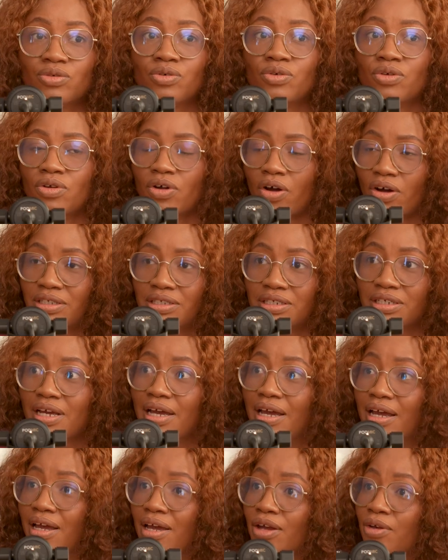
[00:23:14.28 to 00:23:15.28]
to, you're not.
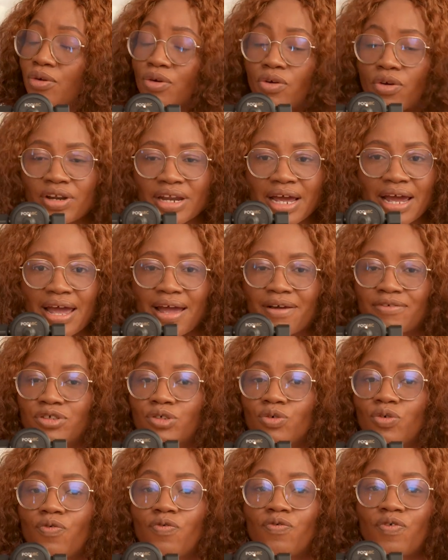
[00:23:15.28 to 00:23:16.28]
You're gonna have
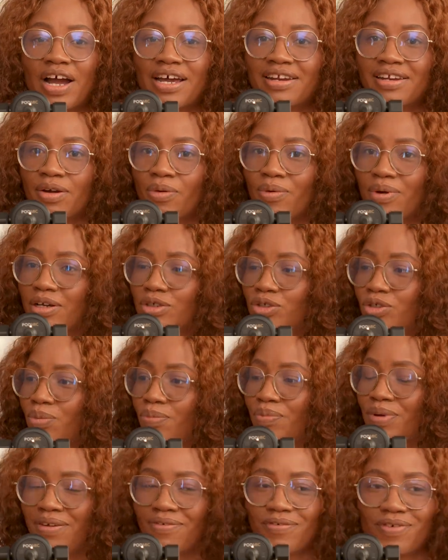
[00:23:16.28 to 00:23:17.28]
to find a way to
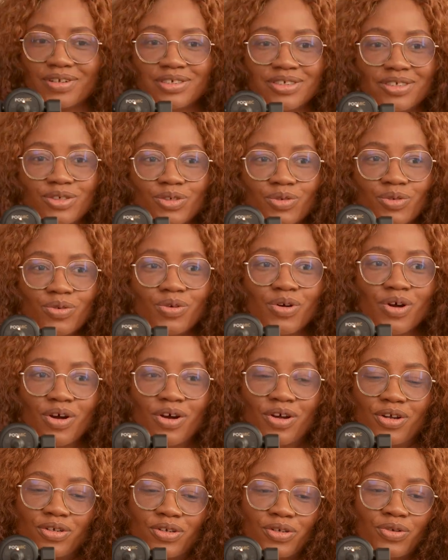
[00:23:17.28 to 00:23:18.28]
pivot, to
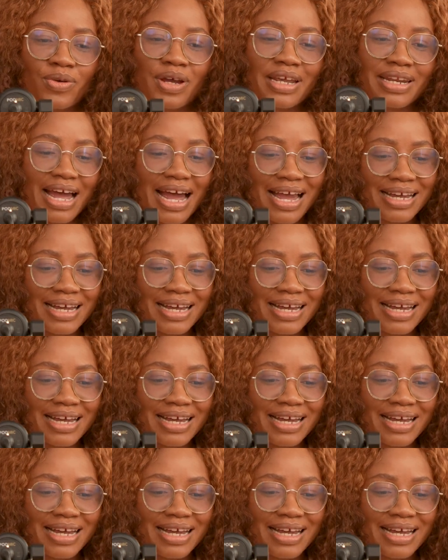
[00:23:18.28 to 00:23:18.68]
do an